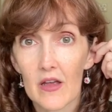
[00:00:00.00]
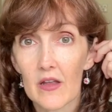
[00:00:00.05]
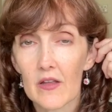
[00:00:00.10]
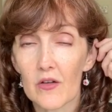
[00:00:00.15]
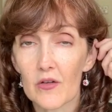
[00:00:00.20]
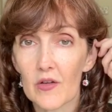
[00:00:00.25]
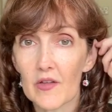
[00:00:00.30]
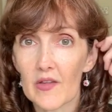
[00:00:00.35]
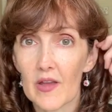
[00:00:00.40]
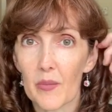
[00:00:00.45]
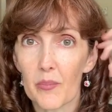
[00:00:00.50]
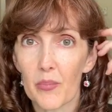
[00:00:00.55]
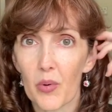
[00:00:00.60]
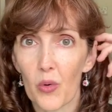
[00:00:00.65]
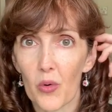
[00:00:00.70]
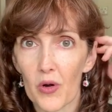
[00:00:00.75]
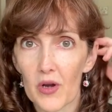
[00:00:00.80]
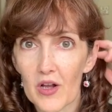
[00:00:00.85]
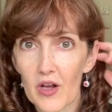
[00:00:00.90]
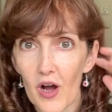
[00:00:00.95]
They're just like
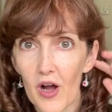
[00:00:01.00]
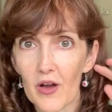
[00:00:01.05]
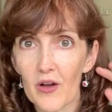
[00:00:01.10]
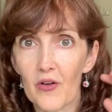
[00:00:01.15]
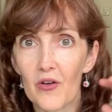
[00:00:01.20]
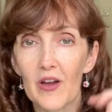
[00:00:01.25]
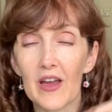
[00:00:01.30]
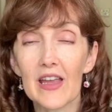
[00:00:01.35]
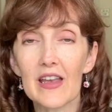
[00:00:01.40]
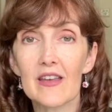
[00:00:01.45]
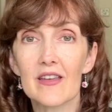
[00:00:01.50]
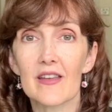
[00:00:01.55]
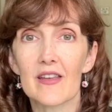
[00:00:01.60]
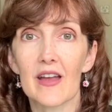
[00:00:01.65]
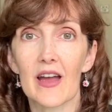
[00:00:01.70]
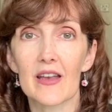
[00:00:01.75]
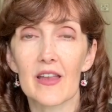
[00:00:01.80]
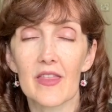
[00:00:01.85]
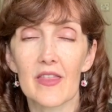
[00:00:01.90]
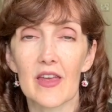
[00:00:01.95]
poured concrete
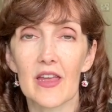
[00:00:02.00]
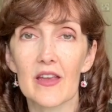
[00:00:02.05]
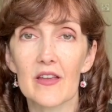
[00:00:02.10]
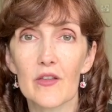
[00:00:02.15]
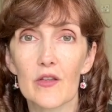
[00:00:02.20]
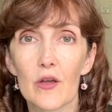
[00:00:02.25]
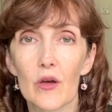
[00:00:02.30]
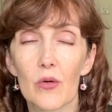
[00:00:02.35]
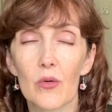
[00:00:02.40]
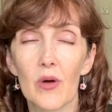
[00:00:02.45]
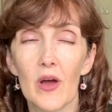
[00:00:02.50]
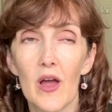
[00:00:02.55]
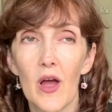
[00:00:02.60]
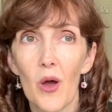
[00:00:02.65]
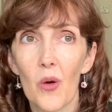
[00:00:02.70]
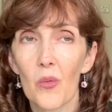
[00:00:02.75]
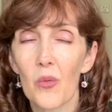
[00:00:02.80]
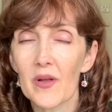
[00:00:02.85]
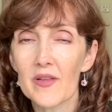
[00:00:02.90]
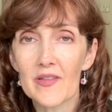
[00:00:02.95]
kind of thing. So
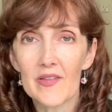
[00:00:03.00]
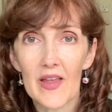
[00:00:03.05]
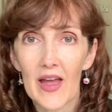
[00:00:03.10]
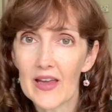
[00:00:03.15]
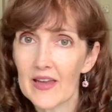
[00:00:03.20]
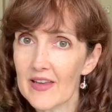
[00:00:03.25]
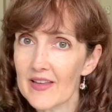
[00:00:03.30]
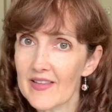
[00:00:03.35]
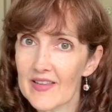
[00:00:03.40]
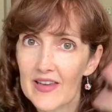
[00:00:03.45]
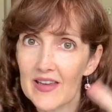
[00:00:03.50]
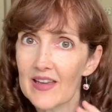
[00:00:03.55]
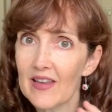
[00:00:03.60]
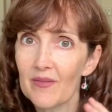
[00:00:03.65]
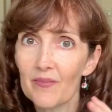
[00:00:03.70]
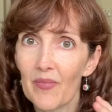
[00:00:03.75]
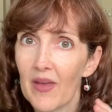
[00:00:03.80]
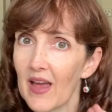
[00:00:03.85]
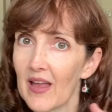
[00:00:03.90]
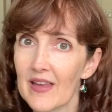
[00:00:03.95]
once that gets
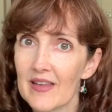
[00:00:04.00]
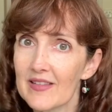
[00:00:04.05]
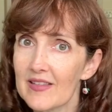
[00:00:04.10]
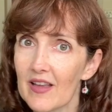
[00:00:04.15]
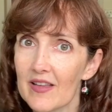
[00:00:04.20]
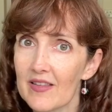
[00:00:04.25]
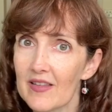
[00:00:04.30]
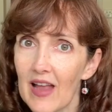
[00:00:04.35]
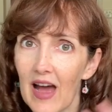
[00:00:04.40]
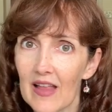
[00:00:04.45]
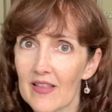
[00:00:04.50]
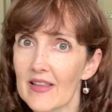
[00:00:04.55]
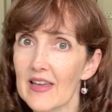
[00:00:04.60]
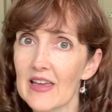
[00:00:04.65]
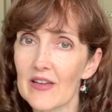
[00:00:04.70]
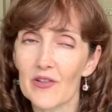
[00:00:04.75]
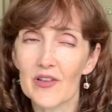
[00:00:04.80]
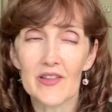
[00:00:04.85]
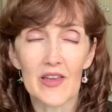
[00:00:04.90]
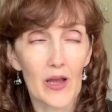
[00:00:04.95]
in, man, it does not
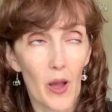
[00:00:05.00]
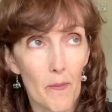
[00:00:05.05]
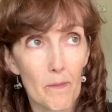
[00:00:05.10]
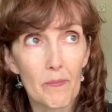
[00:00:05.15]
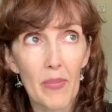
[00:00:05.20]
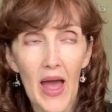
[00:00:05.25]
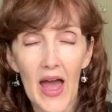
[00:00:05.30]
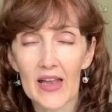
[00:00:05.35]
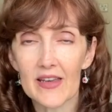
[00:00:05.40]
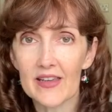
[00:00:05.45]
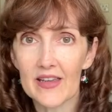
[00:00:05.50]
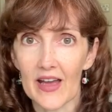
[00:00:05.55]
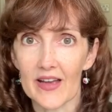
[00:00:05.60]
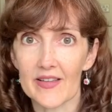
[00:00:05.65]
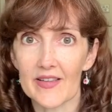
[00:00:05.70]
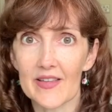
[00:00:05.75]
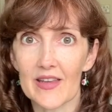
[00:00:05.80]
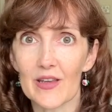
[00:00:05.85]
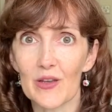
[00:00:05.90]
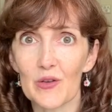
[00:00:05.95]
leave. It's like a bad
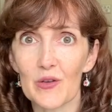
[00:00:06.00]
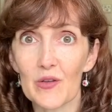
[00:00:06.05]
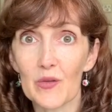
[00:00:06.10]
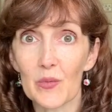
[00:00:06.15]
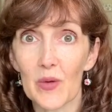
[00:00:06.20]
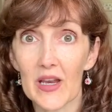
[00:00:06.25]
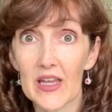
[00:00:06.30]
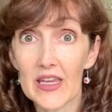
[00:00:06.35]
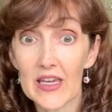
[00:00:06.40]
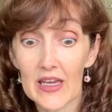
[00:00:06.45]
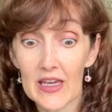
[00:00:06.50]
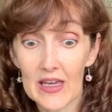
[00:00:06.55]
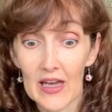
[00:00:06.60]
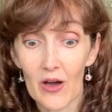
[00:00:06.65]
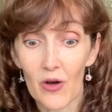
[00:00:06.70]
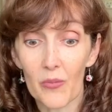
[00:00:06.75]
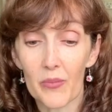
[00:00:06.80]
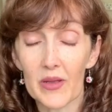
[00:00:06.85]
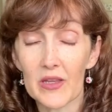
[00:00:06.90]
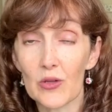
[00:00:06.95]
guess that you just want to kick
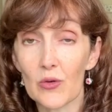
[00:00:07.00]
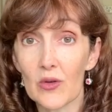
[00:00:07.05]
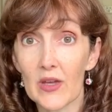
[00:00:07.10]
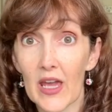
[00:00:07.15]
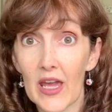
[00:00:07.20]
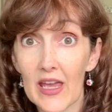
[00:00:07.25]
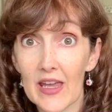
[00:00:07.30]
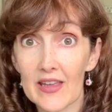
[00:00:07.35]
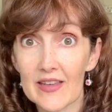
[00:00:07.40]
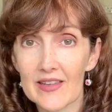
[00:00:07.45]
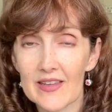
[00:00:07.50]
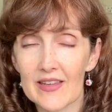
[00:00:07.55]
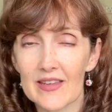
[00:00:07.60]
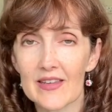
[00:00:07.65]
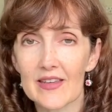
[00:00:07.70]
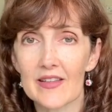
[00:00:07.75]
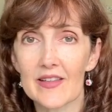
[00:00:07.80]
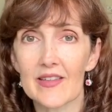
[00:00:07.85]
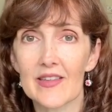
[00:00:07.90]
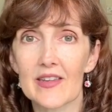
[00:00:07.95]
out, but you can't
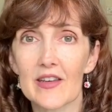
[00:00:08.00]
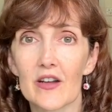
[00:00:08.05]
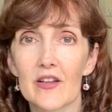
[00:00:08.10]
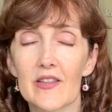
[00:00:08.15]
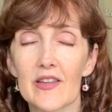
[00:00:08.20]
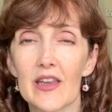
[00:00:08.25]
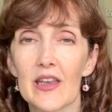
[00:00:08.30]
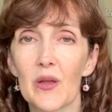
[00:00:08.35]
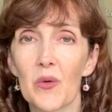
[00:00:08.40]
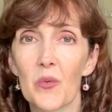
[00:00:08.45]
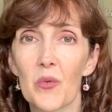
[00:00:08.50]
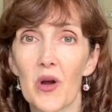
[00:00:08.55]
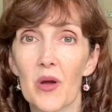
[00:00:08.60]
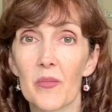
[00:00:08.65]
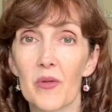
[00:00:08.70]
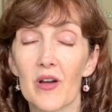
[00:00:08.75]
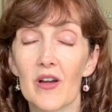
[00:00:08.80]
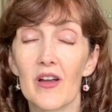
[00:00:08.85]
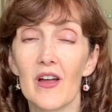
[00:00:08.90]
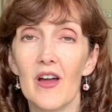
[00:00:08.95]
until it starts getting
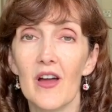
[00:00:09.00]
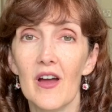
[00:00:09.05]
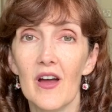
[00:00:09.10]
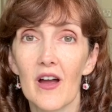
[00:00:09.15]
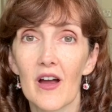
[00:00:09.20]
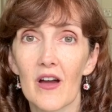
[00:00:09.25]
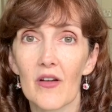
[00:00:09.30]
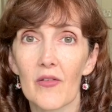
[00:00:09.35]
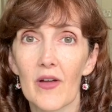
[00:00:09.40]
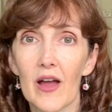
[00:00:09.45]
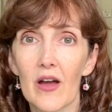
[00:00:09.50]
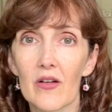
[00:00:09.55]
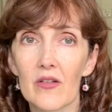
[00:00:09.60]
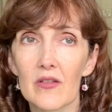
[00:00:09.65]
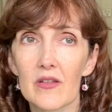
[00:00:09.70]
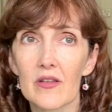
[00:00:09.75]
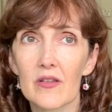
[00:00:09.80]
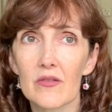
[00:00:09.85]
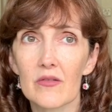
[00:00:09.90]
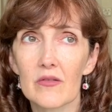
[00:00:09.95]
warmer
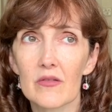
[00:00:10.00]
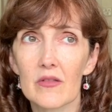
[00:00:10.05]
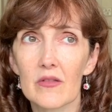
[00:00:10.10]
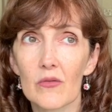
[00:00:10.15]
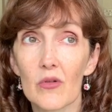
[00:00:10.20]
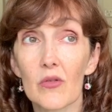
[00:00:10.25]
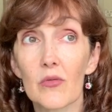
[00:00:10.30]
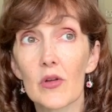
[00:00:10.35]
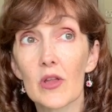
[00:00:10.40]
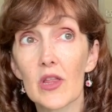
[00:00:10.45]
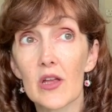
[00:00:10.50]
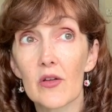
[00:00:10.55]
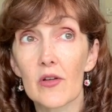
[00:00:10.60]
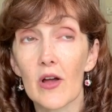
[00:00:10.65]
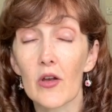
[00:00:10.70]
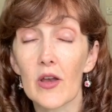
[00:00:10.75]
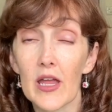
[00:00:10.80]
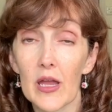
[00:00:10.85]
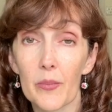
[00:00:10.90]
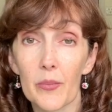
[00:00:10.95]
around
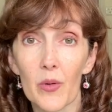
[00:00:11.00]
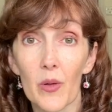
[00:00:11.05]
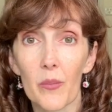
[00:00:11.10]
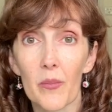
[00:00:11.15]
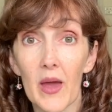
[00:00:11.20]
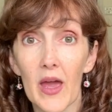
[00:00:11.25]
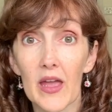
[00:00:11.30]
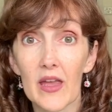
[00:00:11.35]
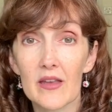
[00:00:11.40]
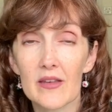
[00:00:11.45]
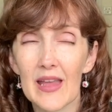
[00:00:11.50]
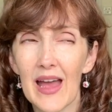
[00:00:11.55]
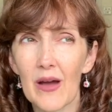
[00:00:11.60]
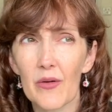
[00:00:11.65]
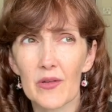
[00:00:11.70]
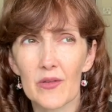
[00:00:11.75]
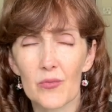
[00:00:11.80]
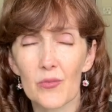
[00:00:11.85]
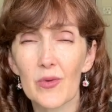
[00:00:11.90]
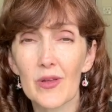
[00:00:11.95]
April, May. Now
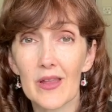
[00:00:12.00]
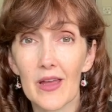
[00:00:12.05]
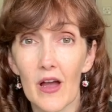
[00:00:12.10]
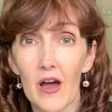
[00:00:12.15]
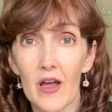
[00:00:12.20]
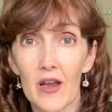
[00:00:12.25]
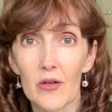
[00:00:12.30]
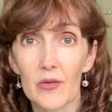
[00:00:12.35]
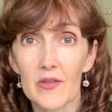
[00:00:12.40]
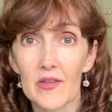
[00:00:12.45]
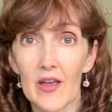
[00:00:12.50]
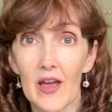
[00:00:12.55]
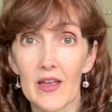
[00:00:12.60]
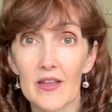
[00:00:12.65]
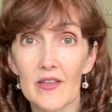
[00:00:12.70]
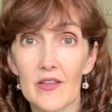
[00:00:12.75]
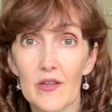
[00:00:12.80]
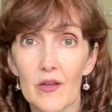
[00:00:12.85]
it's really hot outside.